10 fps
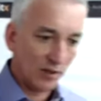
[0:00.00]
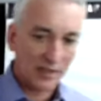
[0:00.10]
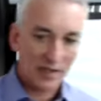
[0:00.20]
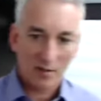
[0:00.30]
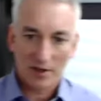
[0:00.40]

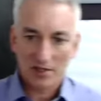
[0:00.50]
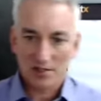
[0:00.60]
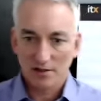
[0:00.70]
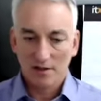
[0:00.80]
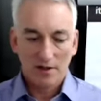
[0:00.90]

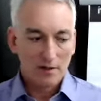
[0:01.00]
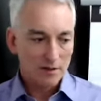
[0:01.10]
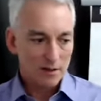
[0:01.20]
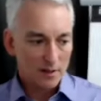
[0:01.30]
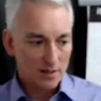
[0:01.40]
economics,
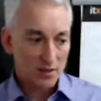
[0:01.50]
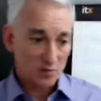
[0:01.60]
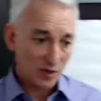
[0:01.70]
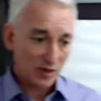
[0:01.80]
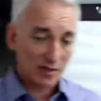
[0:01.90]
in his
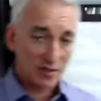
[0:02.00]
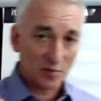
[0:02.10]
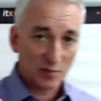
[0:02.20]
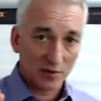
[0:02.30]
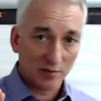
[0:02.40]
book,
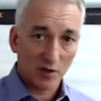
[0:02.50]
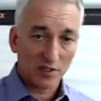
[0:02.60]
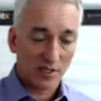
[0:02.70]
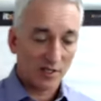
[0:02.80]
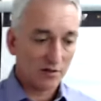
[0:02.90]
the book
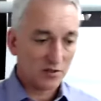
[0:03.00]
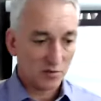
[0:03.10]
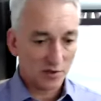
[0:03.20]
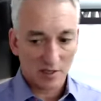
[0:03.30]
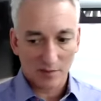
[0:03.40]
title is
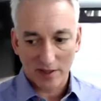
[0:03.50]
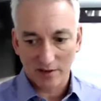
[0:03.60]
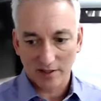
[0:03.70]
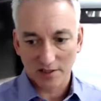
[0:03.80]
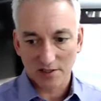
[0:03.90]
really
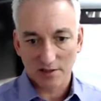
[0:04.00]
compelling. It's